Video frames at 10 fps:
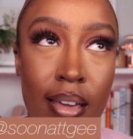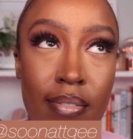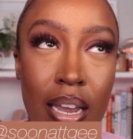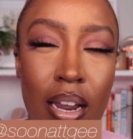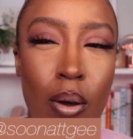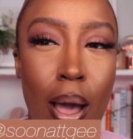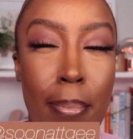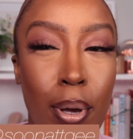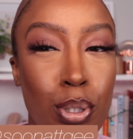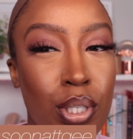video I
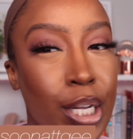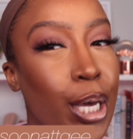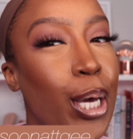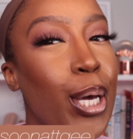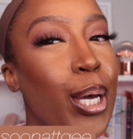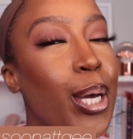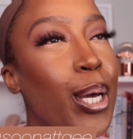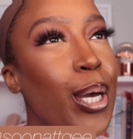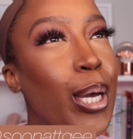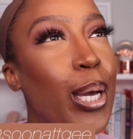
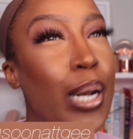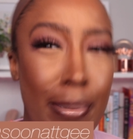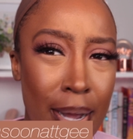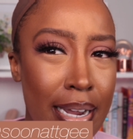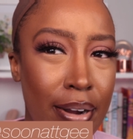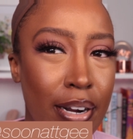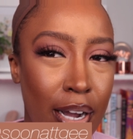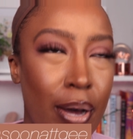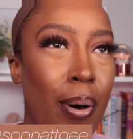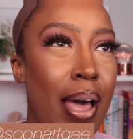posted about a year
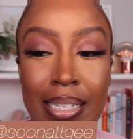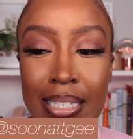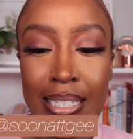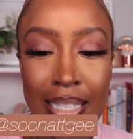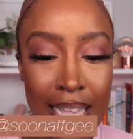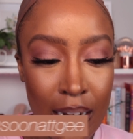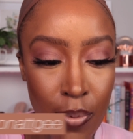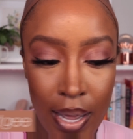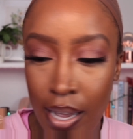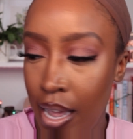ago. This is a synthetic
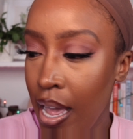wig.